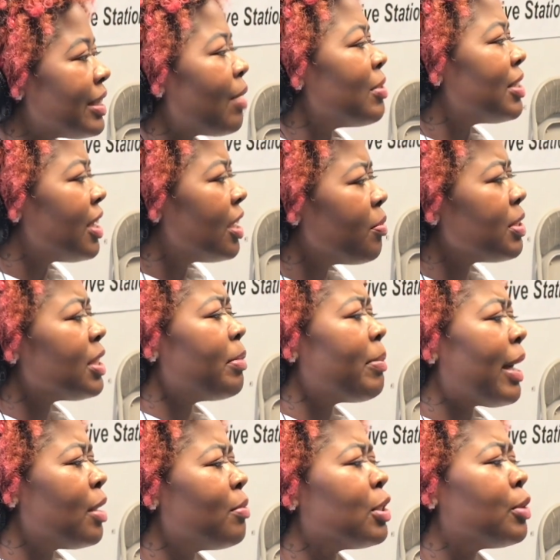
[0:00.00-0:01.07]
I was dealing with
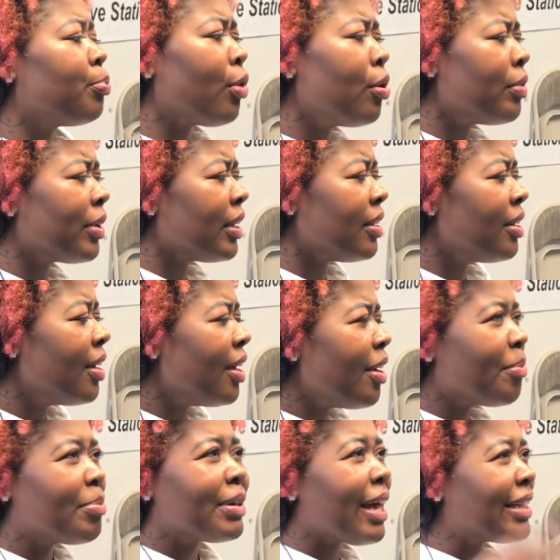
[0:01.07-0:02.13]
somebody who was broken,
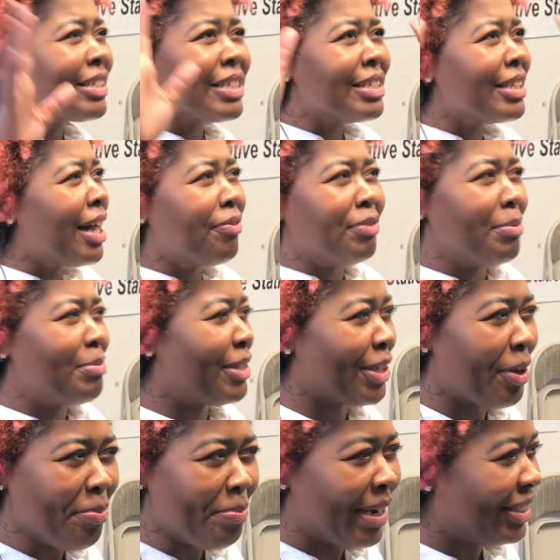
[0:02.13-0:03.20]
but I just loved him
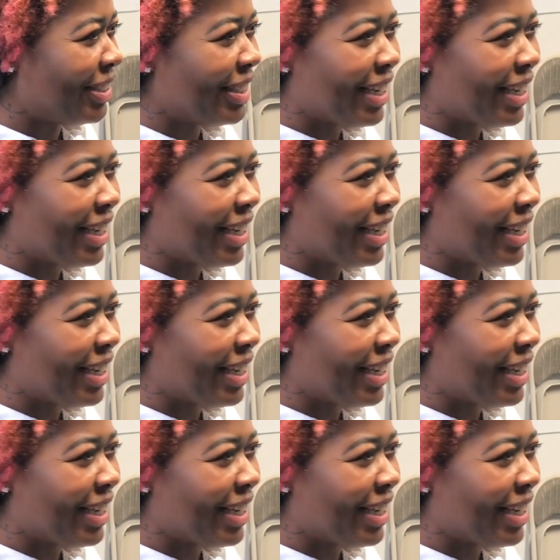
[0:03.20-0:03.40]
so much.